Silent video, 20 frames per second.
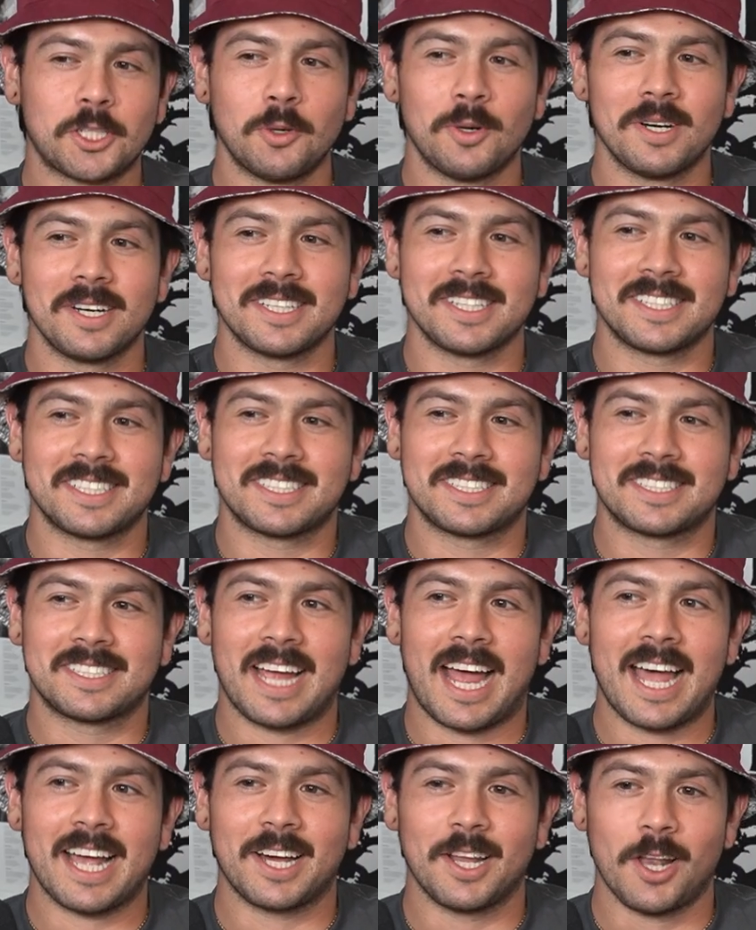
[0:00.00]
Tua
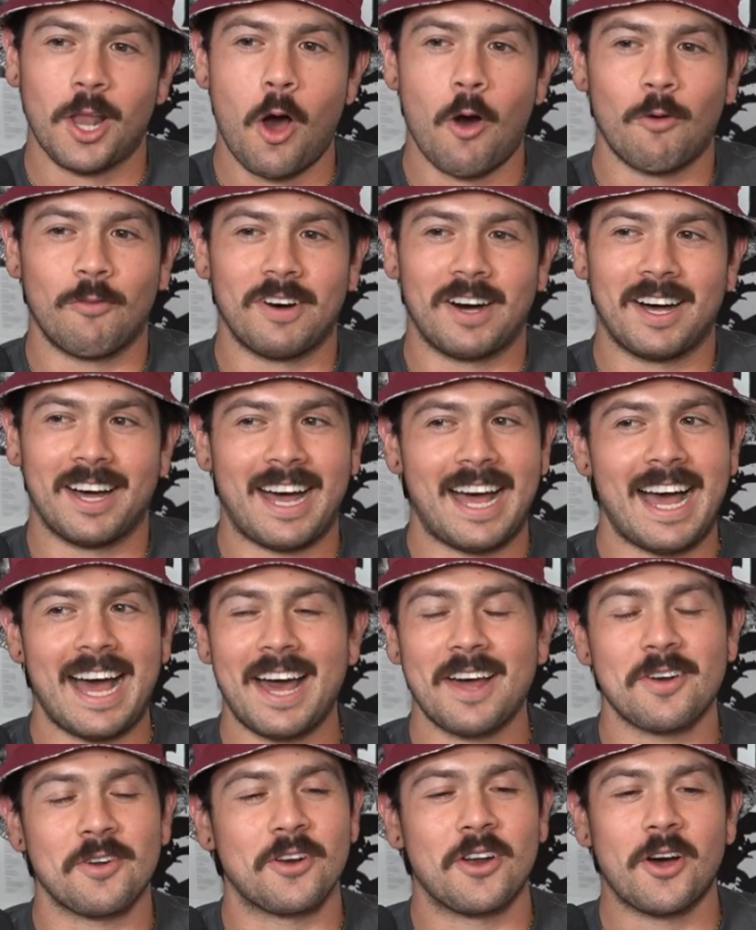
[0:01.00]
Tagovailoa. Yeah.
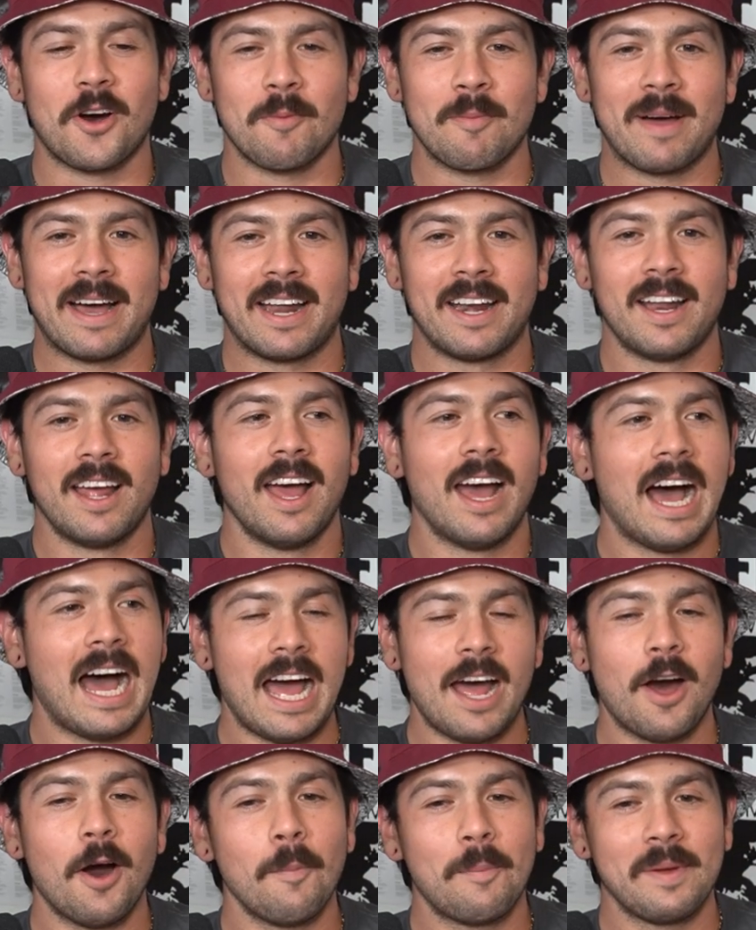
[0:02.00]
I don't know, man.
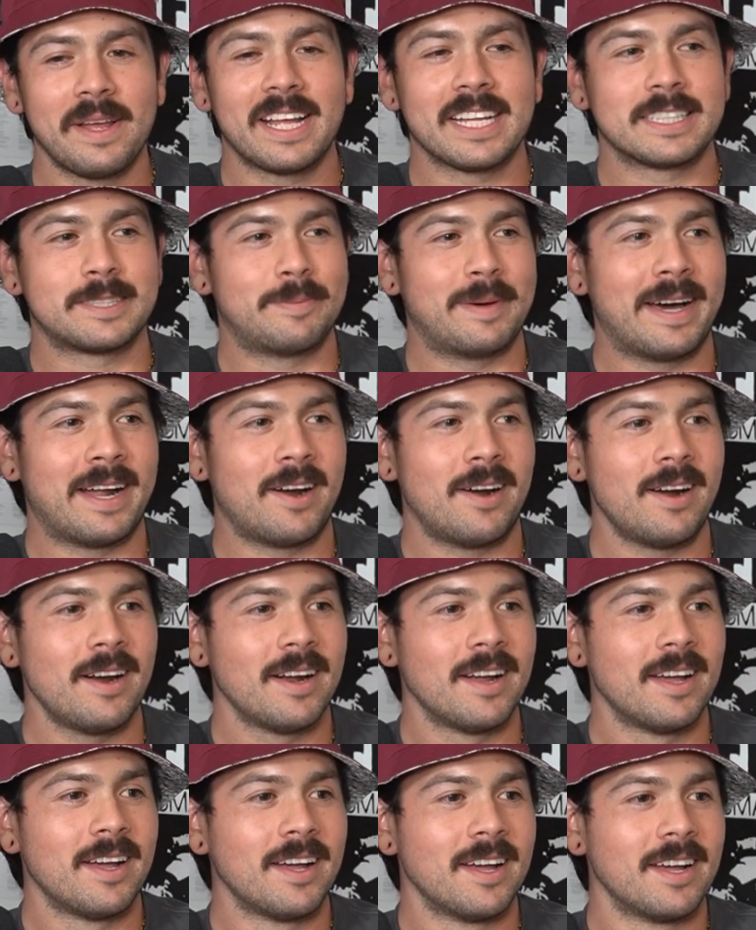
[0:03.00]
I hope he gets better,
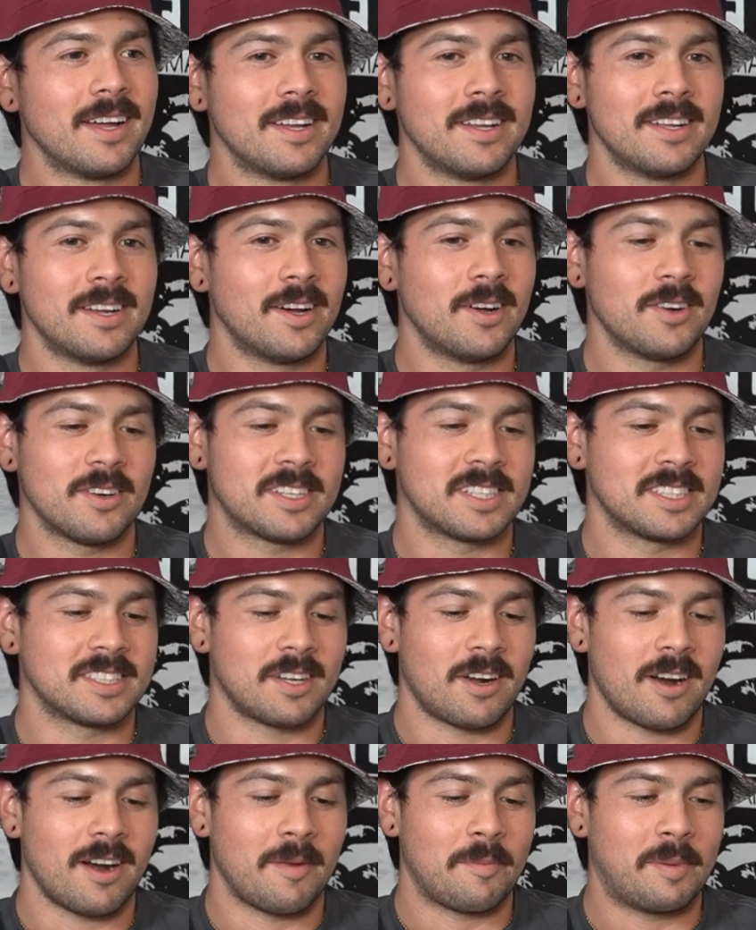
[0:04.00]
you know, because
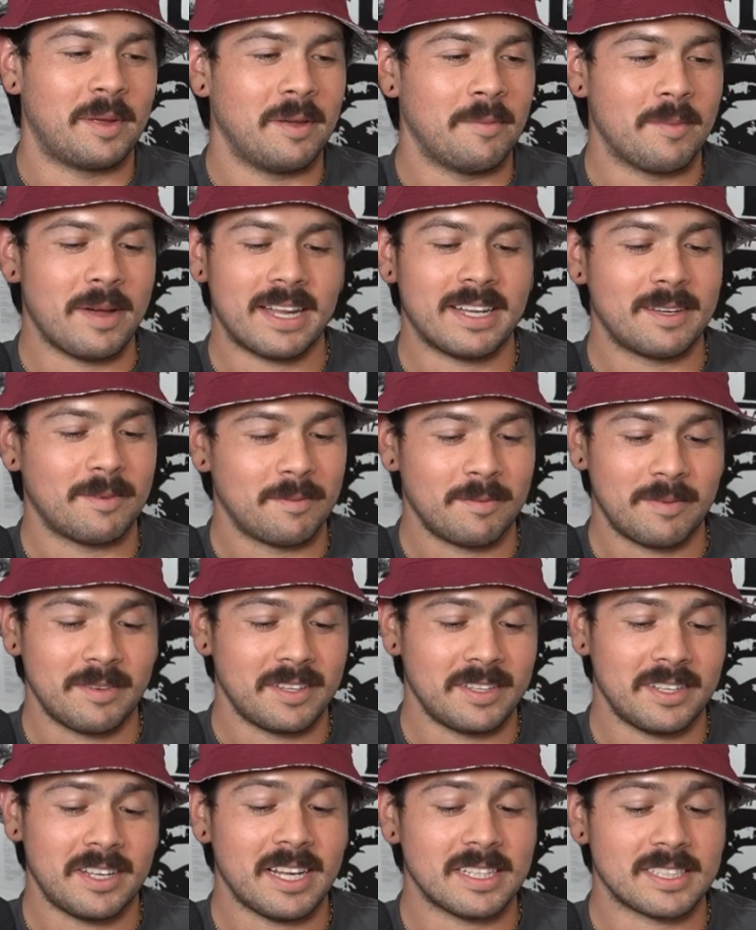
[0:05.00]
RIP, man,
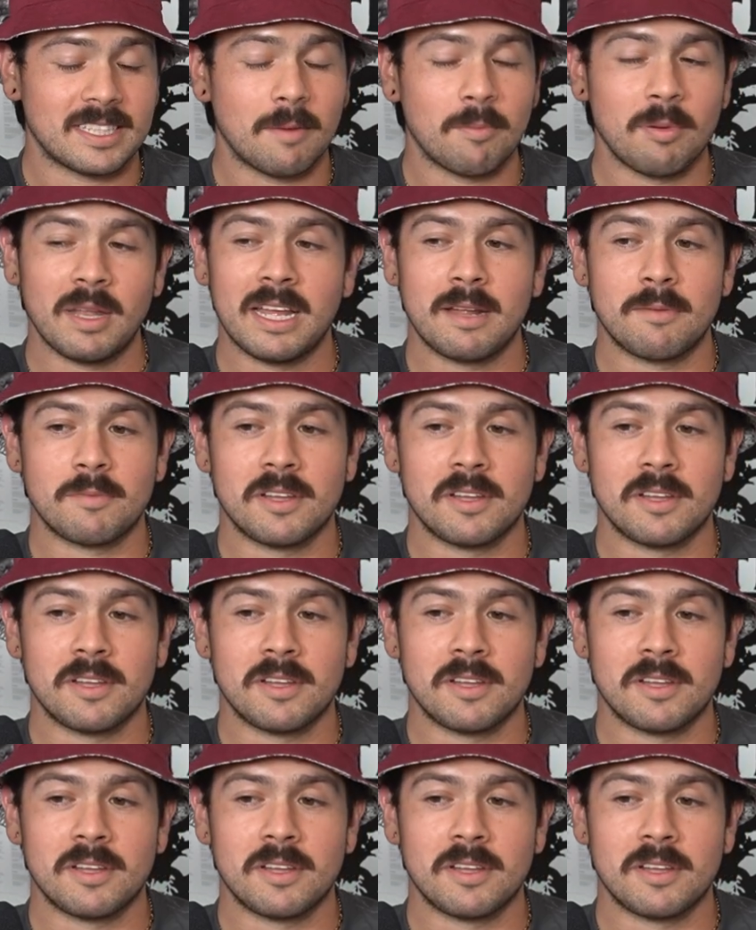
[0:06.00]
you gotta stop playing,